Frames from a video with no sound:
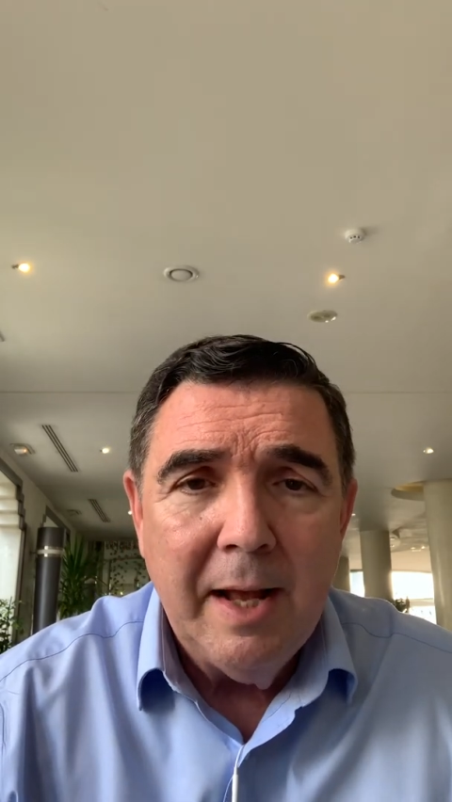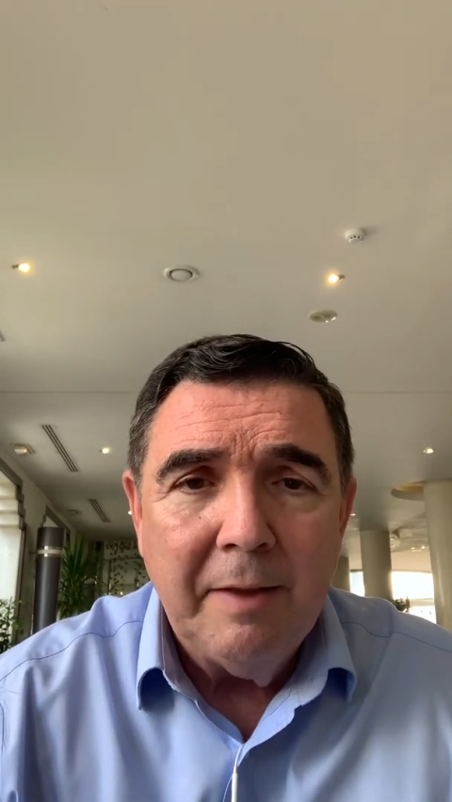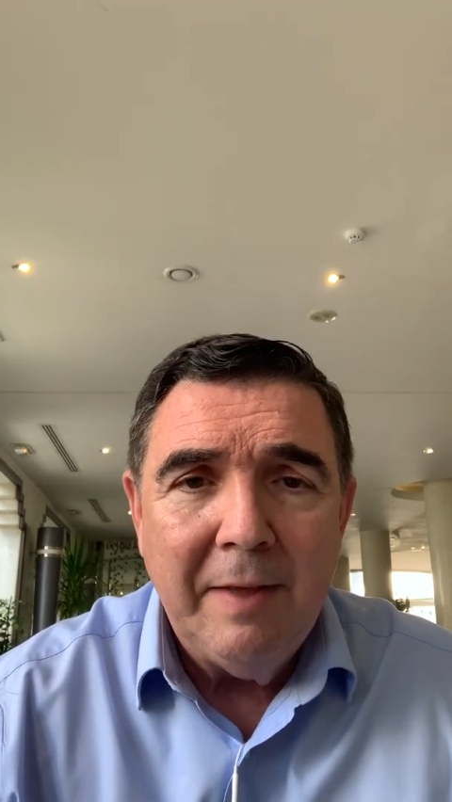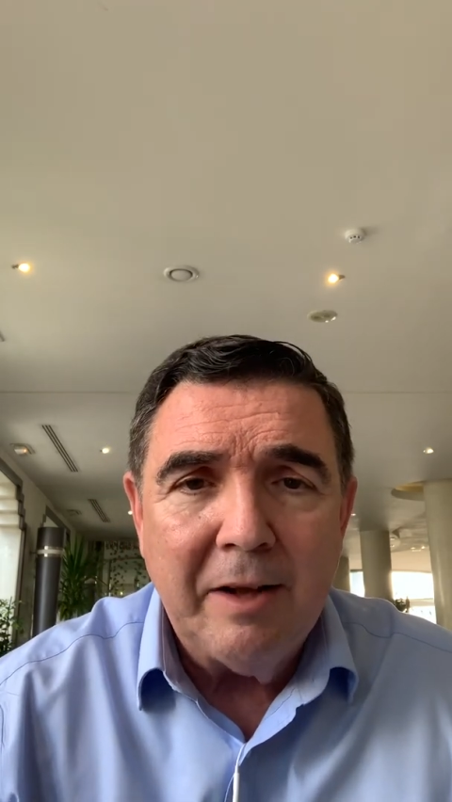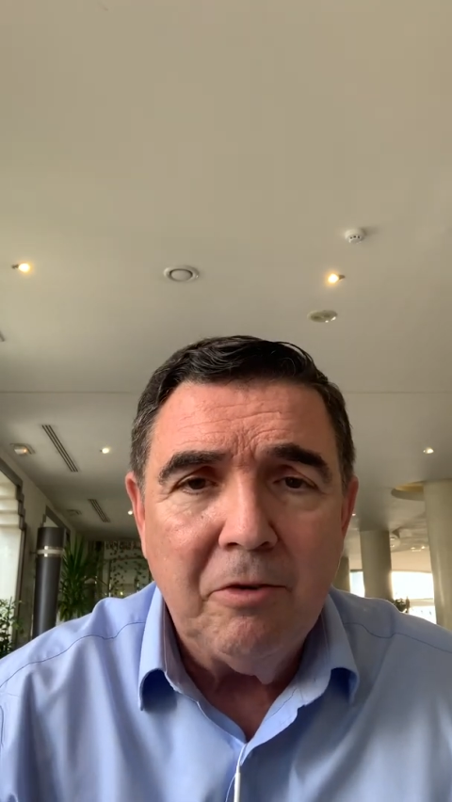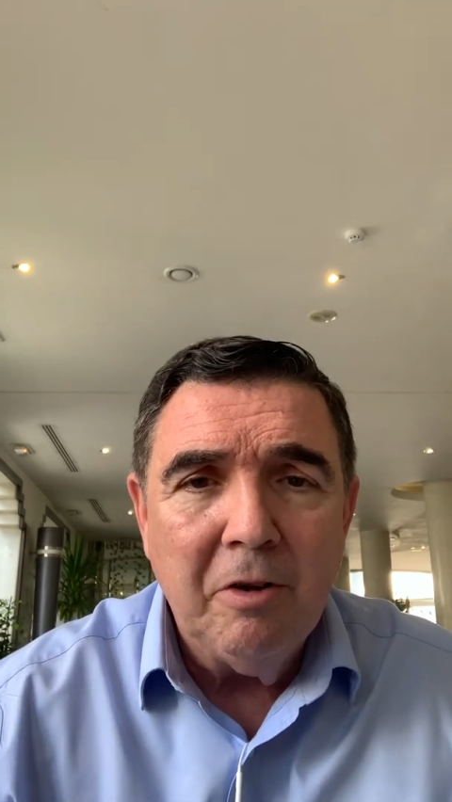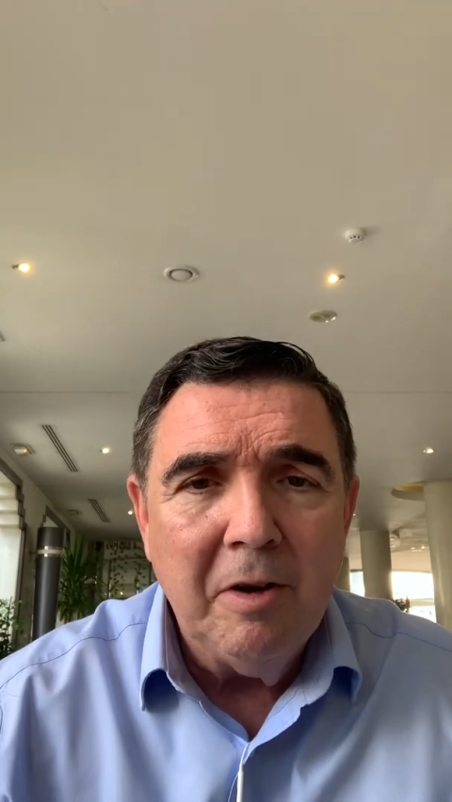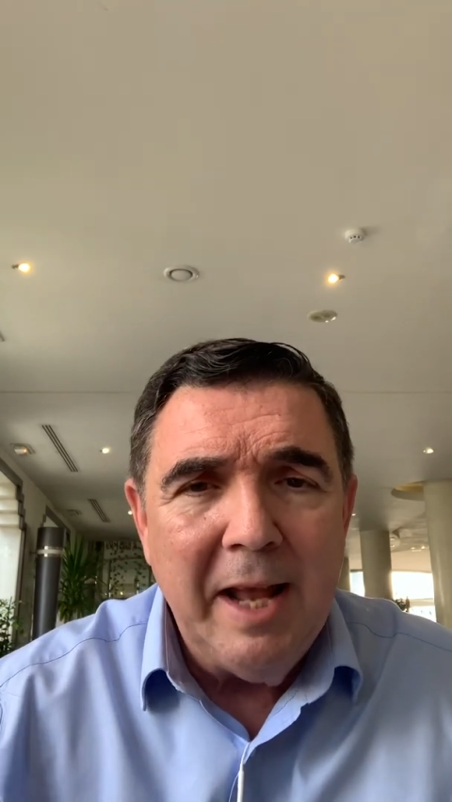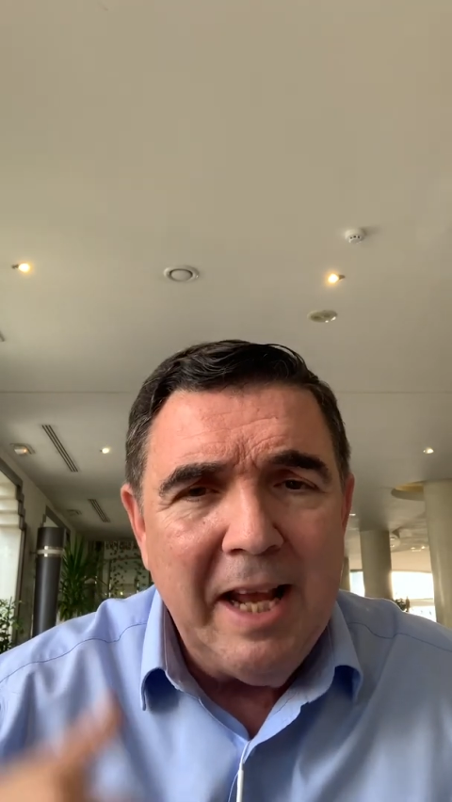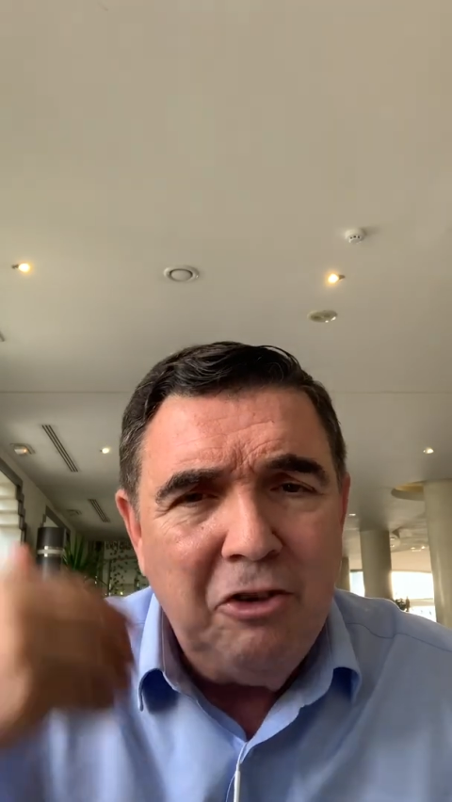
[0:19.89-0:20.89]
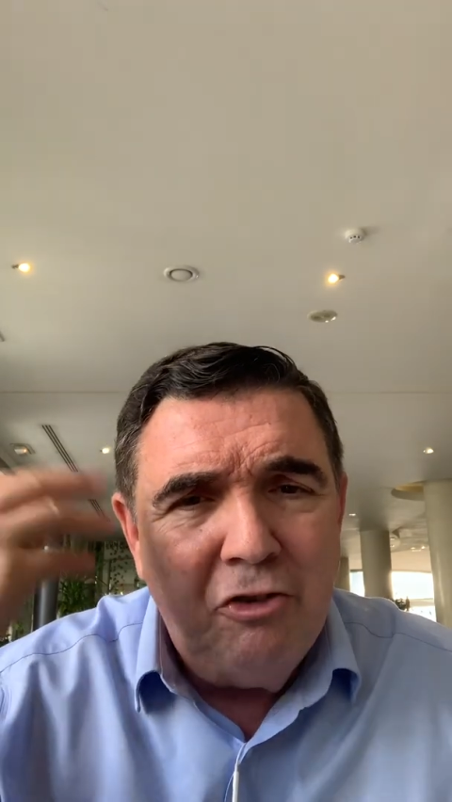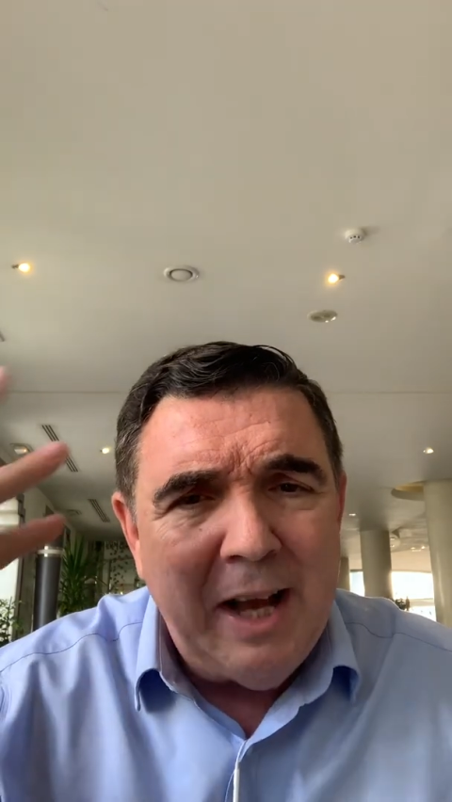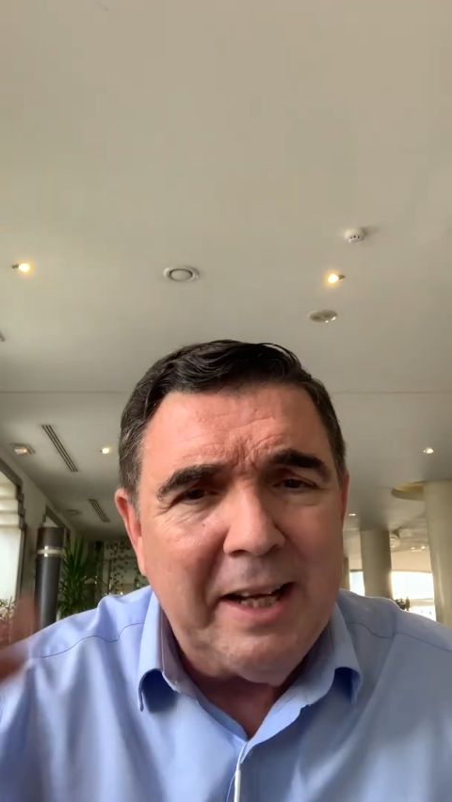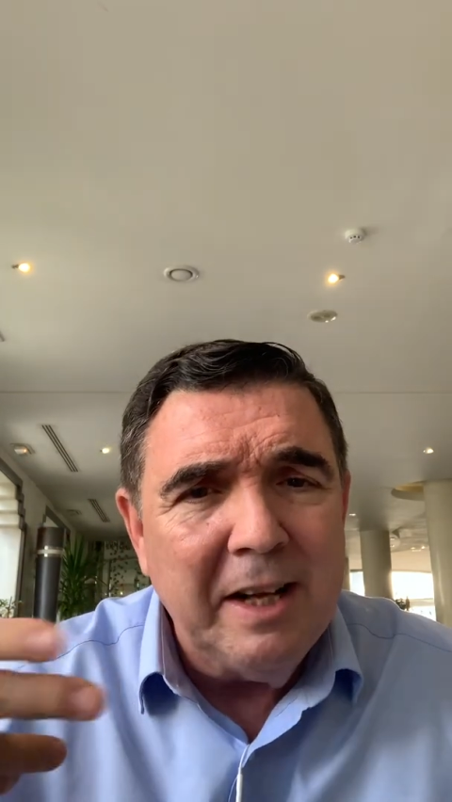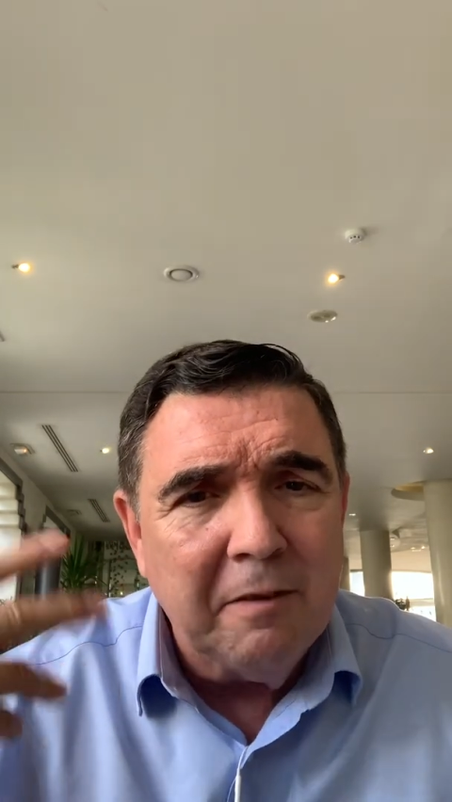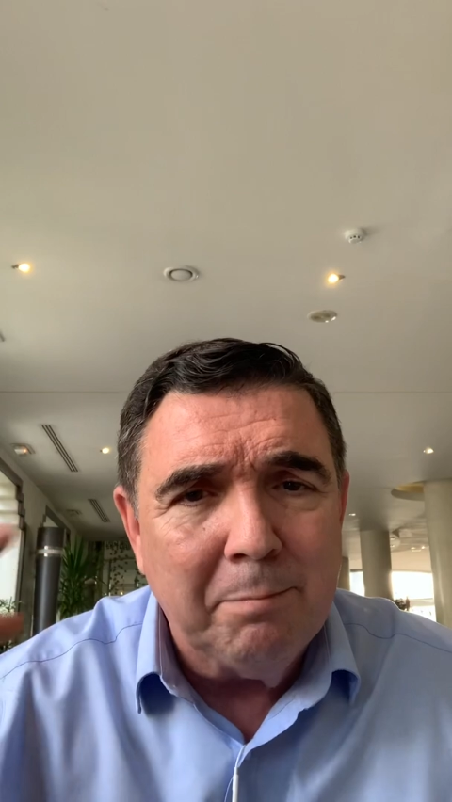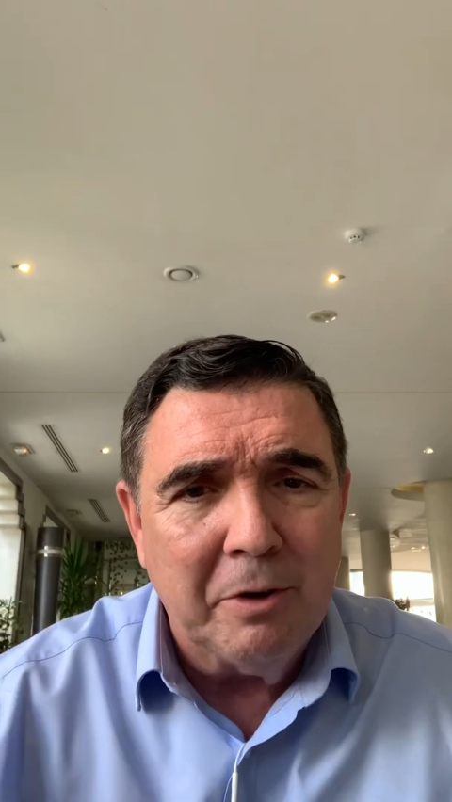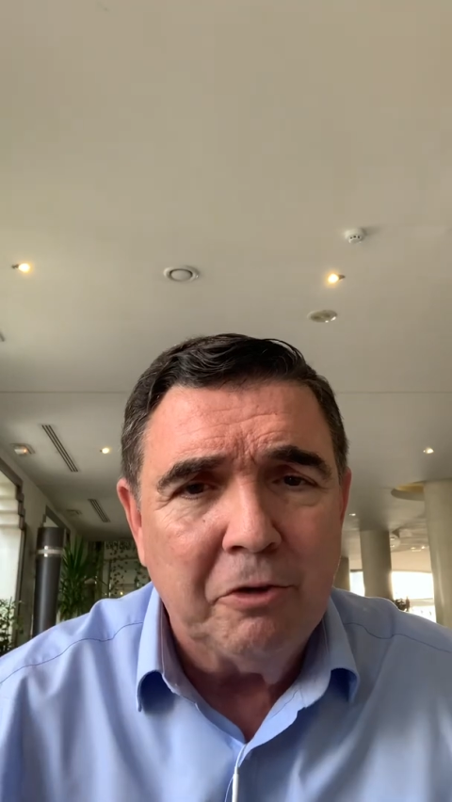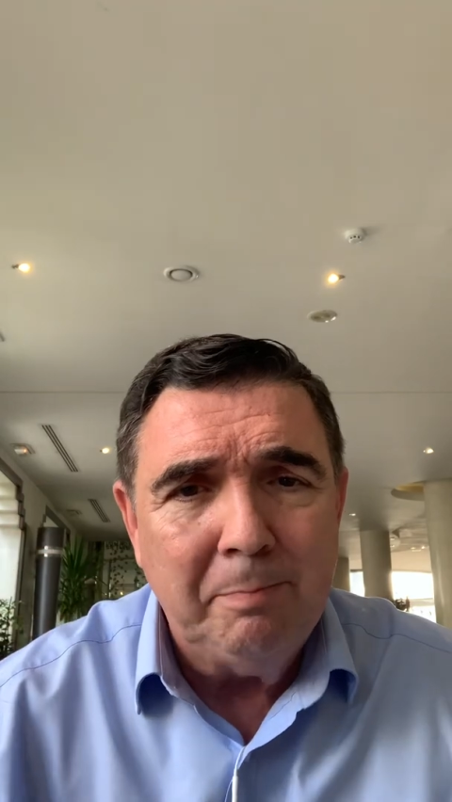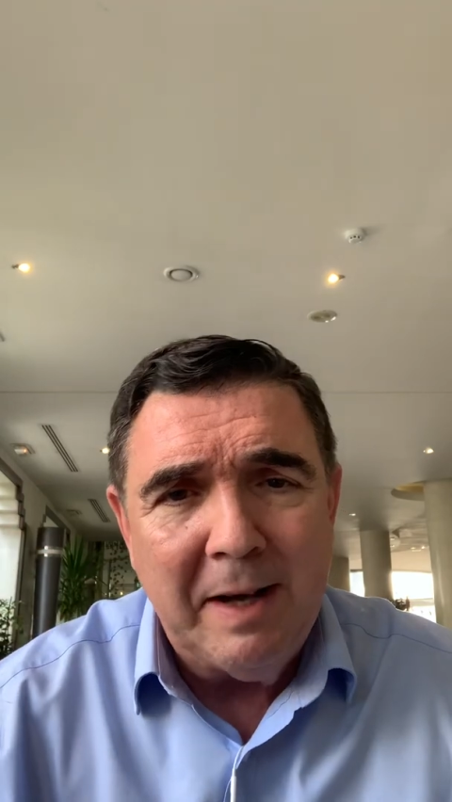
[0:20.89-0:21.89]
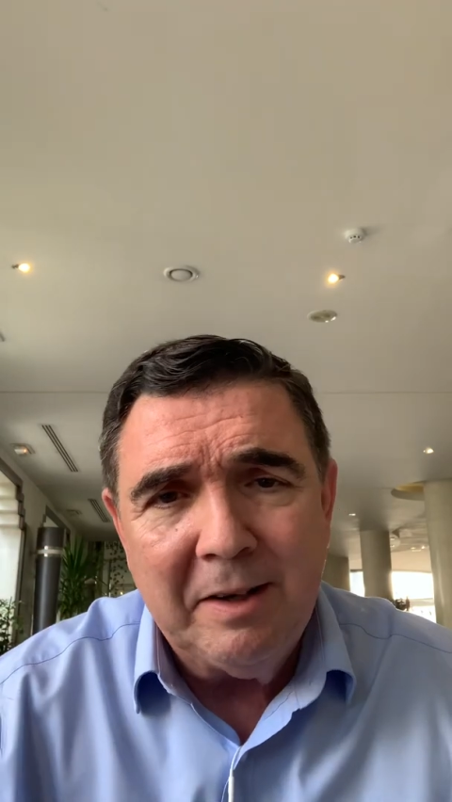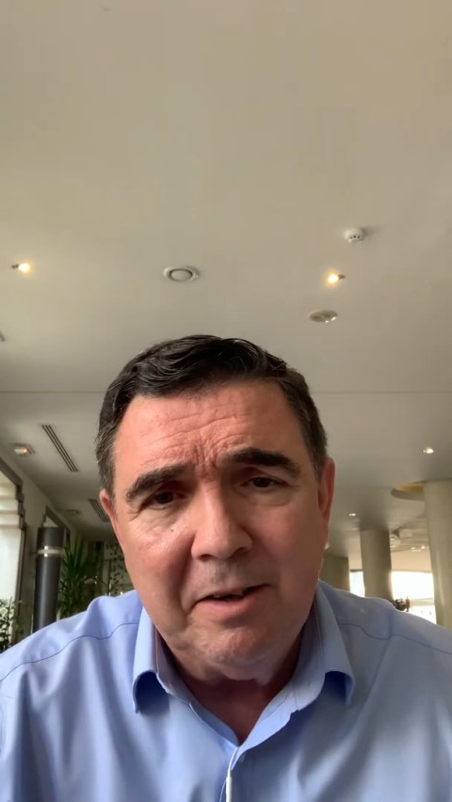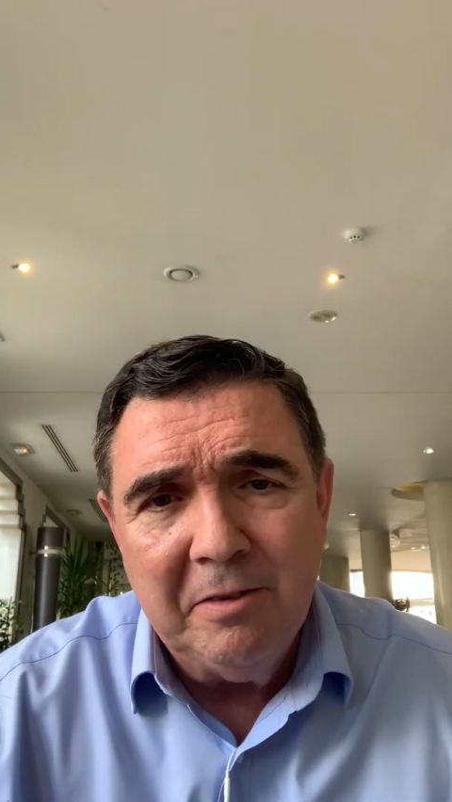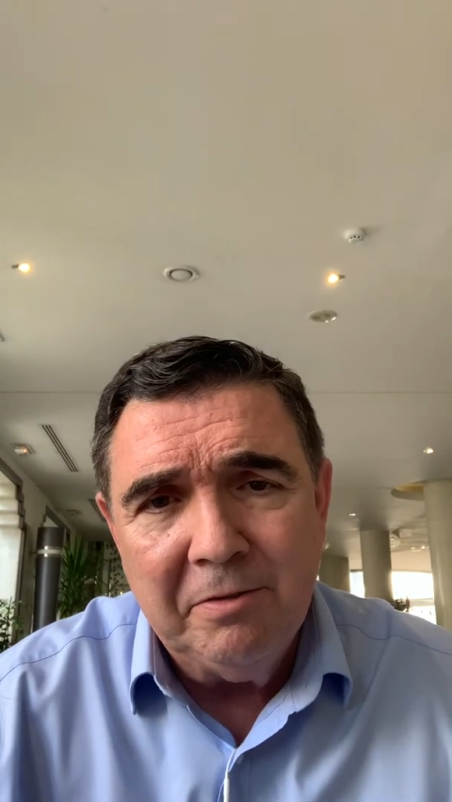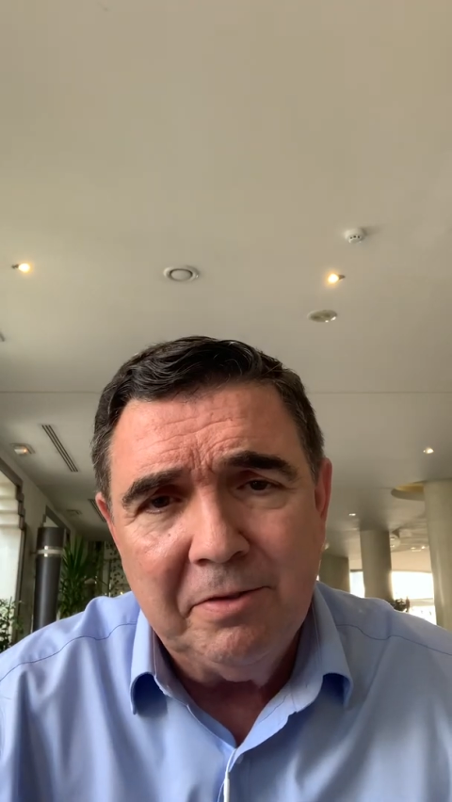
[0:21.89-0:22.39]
that executive perspective.